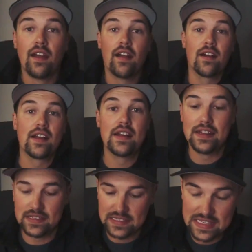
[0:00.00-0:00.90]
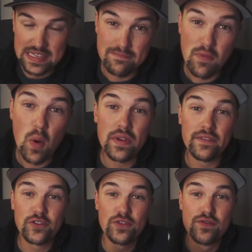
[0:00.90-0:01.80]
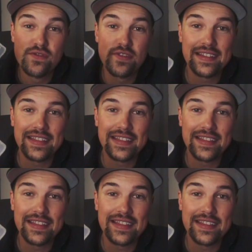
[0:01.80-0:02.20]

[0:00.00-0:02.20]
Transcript: Alright, it is the moment of truth.